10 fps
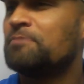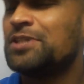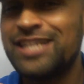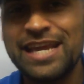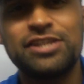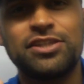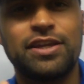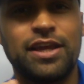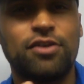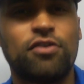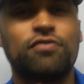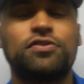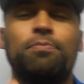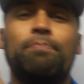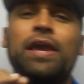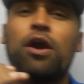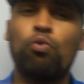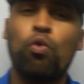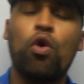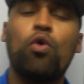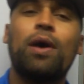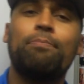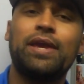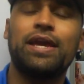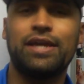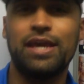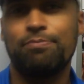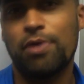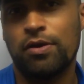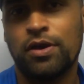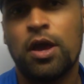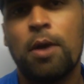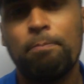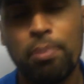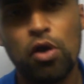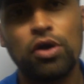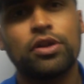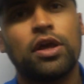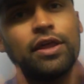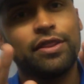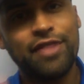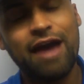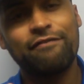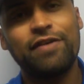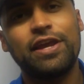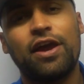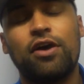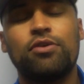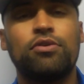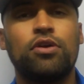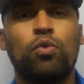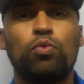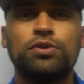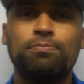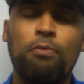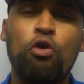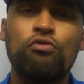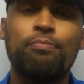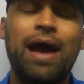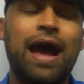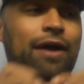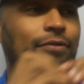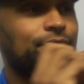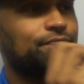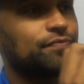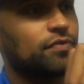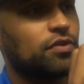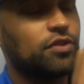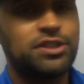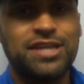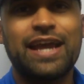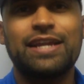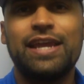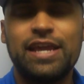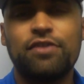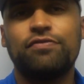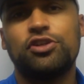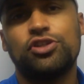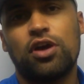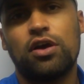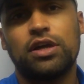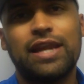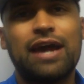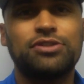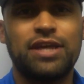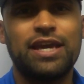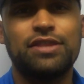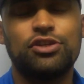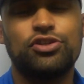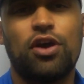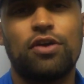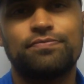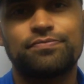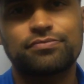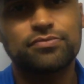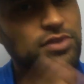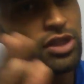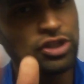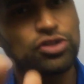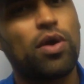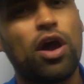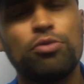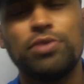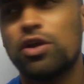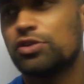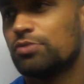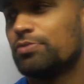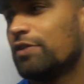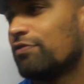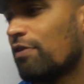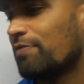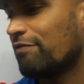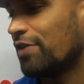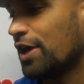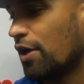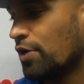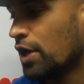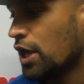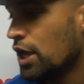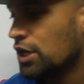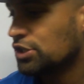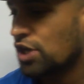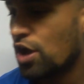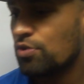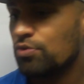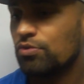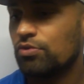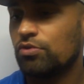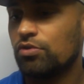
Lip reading: decent enough to beat a wall and beat a keeper. But that video was more about the technique of the shot and how to hit the shot. So I hope you got something from that video. So